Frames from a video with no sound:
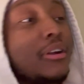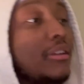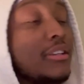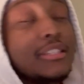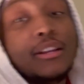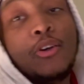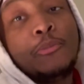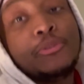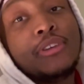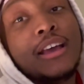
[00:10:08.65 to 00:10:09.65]
Listen, I hope
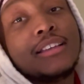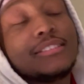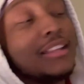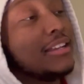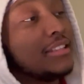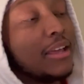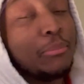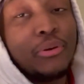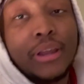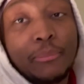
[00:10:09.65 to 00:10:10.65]
you guys like that
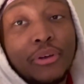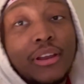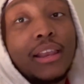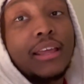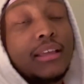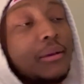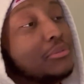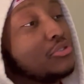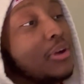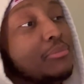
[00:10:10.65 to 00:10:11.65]
prank, bro. Like, comment,
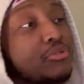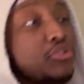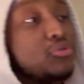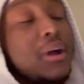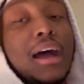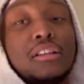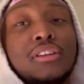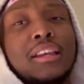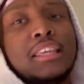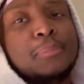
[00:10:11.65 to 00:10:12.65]
subscribe if you're new. I
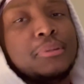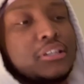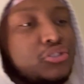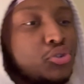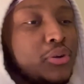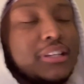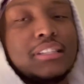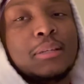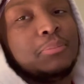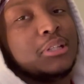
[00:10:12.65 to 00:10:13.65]
try to keep it as short and
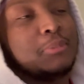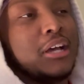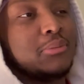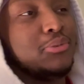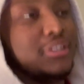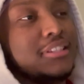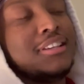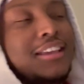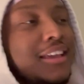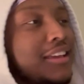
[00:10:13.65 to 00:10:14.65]
simple as possible because,
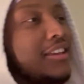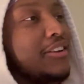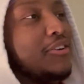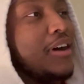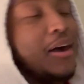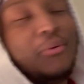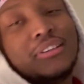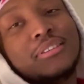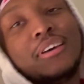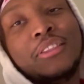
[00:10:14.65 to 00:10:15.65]
you know, I
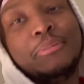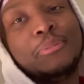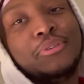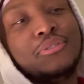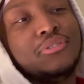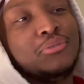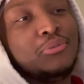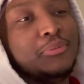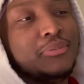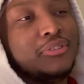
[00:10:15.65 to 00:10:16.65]
watch other people
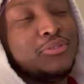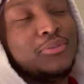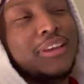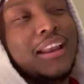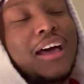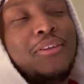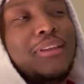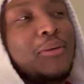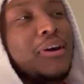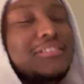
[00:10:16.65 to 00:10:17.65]
YouTube too, and I don't
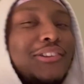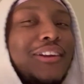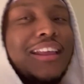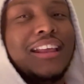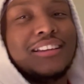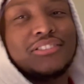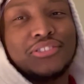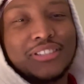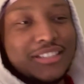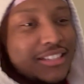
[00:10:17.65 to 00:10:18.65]
like watching all that extra
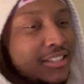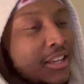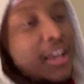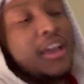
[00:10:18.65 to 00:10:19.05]
shit.